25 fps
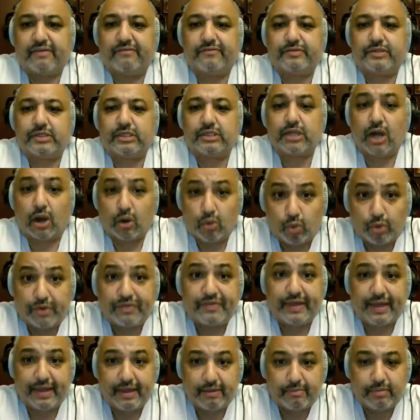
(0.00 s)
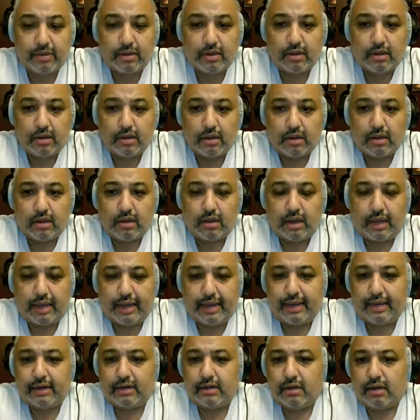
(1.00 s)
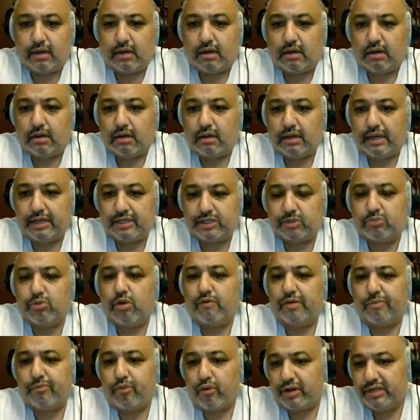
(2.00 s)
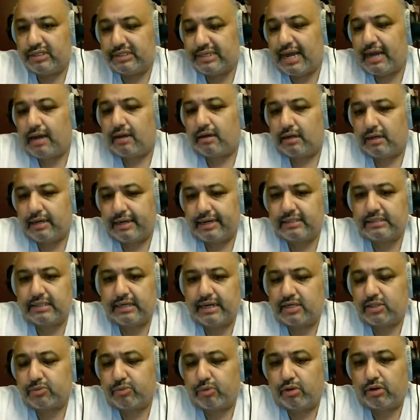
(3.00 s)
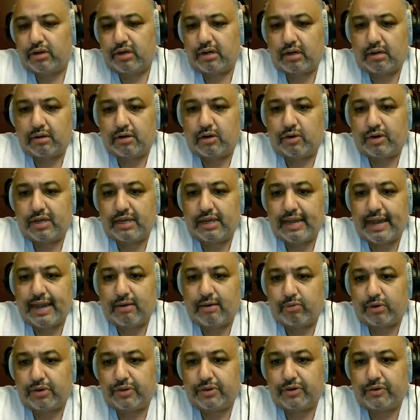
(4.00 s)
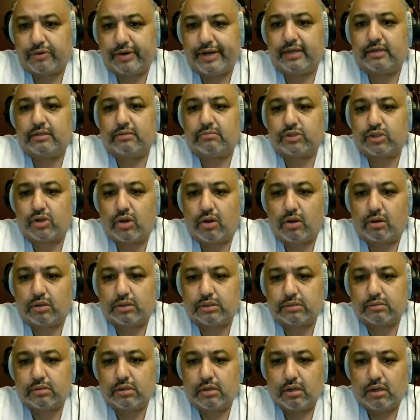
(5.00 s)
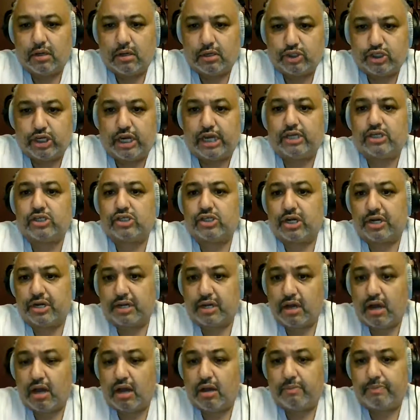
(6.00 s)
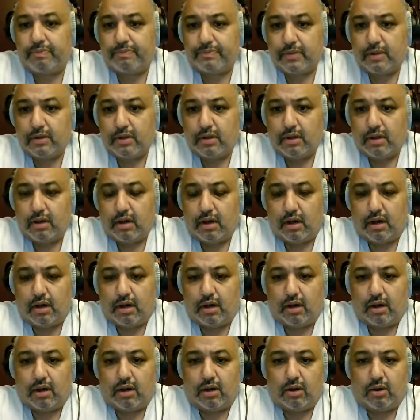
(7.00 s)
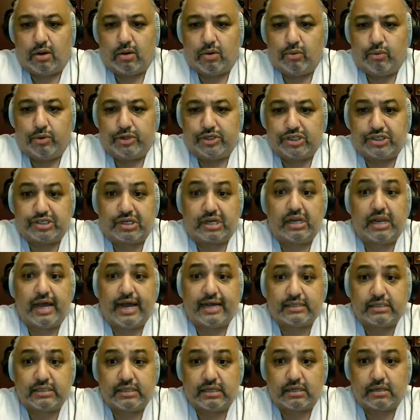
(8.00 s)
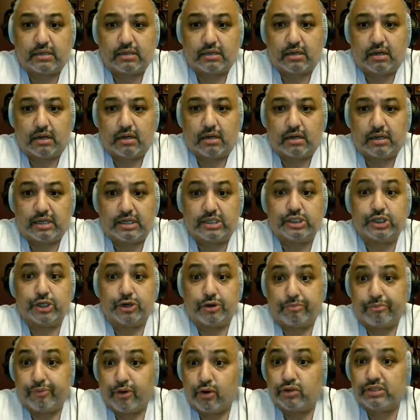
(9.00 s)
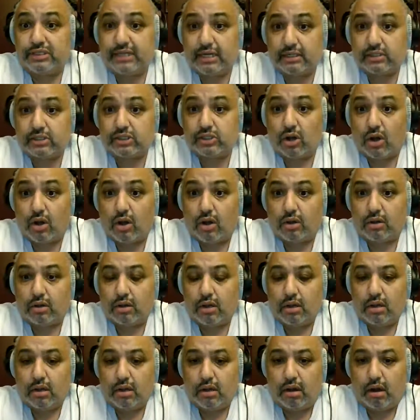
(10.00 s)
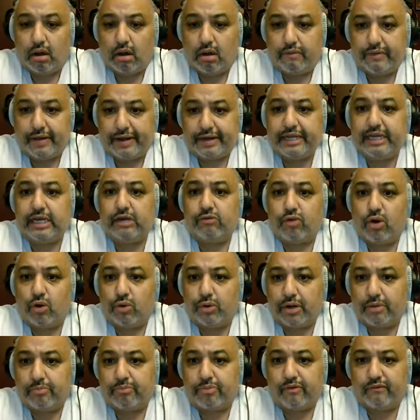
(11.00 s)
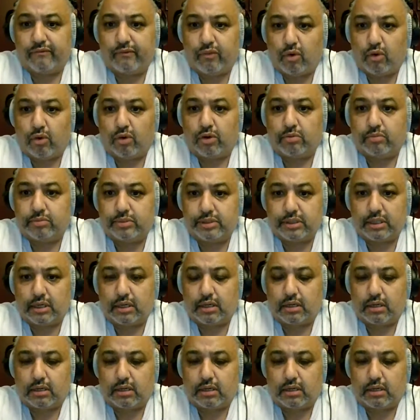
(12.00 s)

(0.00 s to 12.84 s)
stuck with him. And as the movie points out, and like I said, I'm spoiling, he had one of the great songs, "Change Is Gonna Come," which is a classic, considered protest song that he wrote and performed